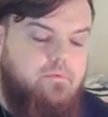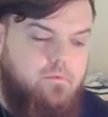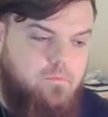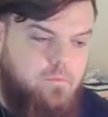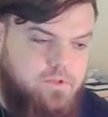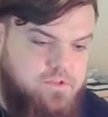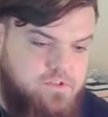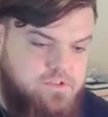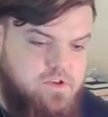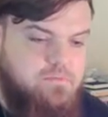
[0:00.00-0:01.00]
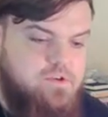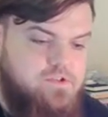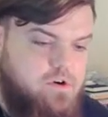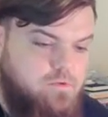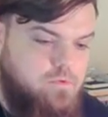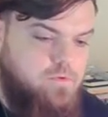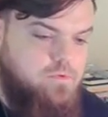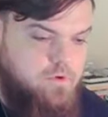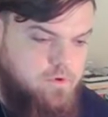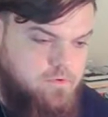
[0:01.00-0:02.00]
What determines our root
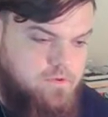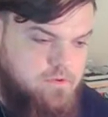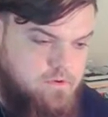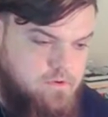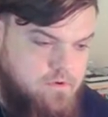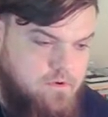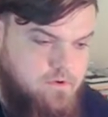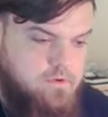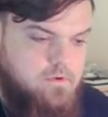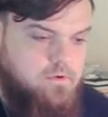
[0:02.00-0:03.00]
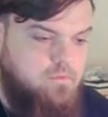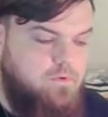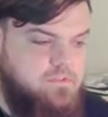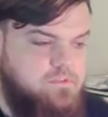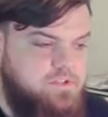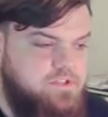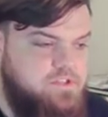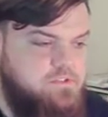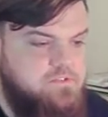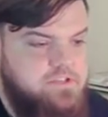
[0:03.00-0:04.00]
note, what the
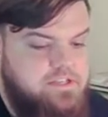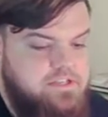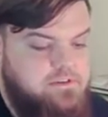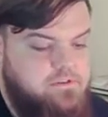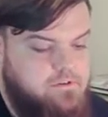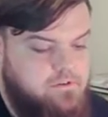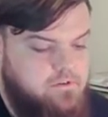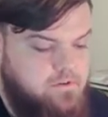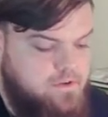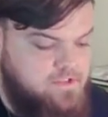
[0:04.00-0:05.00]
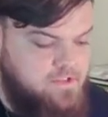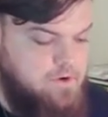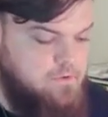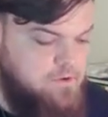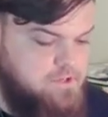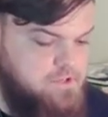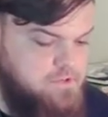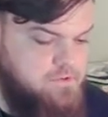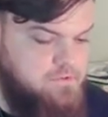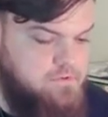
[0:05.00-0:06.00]
listener's ear is going
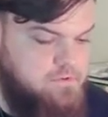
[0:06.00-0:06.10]
to